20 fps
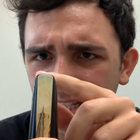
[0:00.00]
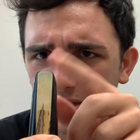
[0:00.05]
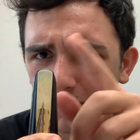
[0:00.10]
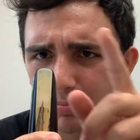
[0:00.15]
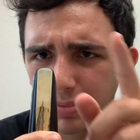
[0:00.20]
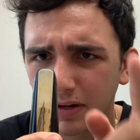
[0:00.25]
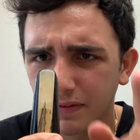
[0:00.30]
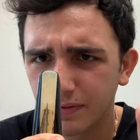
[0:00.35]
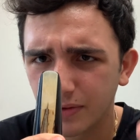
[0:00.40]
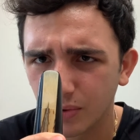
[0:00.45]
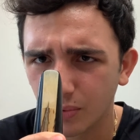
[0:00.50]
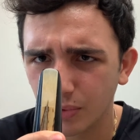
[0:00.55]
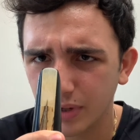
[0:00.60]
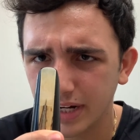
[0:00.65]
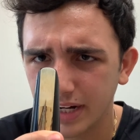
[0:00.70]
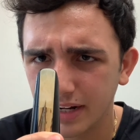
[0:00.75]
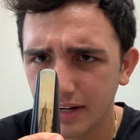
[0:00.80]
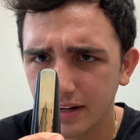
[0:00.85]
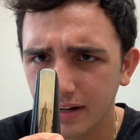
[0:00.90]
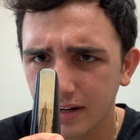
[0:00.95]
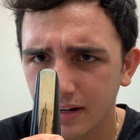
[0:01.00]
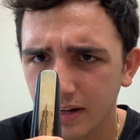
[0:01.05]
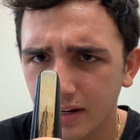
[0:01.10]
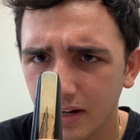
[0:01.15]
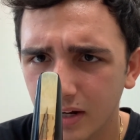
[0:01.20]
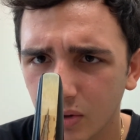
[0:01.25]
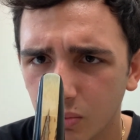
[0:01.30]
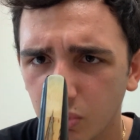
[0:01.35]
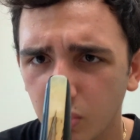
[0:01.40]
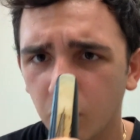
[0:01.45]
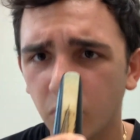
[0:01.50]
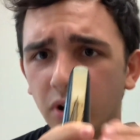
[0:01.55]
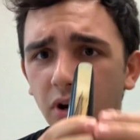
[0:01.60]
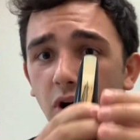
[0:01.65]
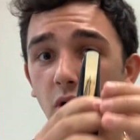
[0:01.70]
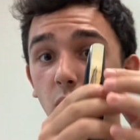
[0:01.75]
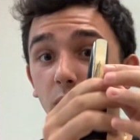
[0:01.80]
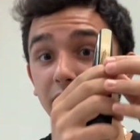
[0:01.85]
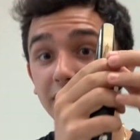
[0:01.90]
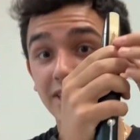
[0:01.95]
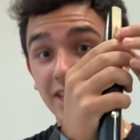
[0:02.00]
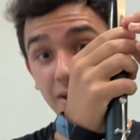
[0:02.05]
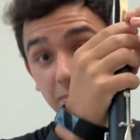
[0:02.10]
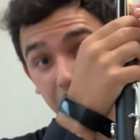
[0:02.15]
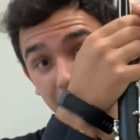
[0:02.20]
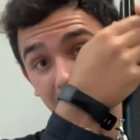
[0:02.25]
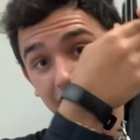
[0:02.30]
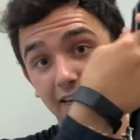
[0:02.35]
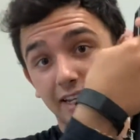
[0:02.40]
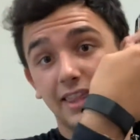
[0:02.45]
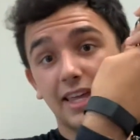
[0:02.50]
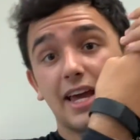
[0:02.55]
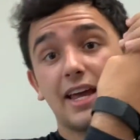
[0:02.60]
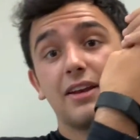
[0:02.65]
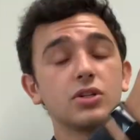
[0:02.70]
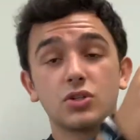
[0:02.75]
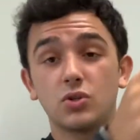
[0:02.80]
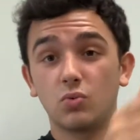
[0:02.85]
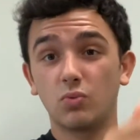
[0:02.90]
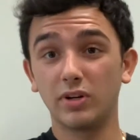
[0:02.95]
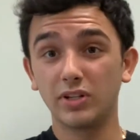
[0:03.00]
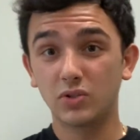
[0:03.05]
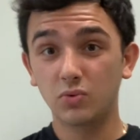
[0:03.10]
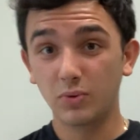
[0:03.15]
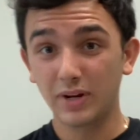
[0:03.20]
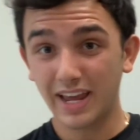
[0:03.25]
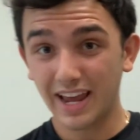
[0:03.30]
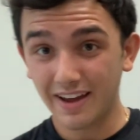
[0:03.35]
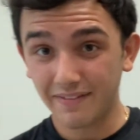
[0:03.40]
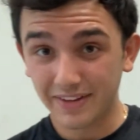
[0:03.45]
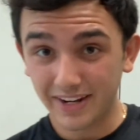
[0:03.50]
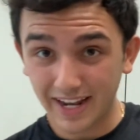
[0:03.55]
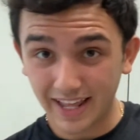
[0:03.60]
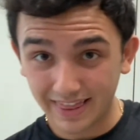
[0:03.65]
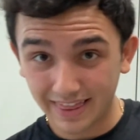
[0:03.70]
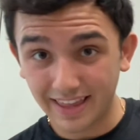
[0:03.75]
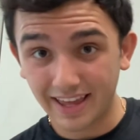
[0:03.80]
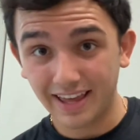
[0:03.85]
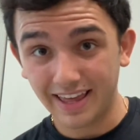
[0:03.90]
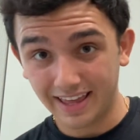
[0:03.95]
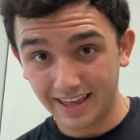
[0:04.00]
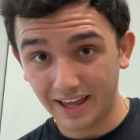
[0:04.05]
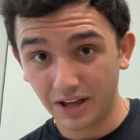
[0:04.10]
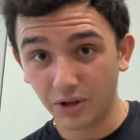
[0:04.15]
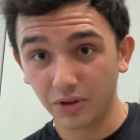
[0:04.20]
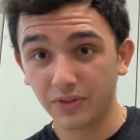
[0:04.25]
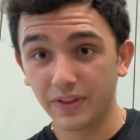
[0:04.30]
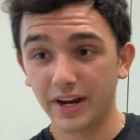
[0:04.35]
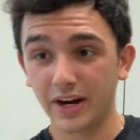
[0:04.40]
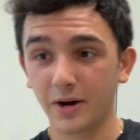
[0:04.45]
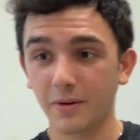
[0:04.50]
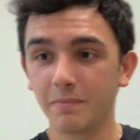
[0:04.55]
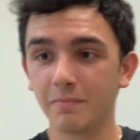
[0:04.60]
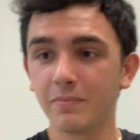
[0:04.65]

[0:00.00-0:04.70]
above the reed. We want to always keep it like that. So once we have it held there,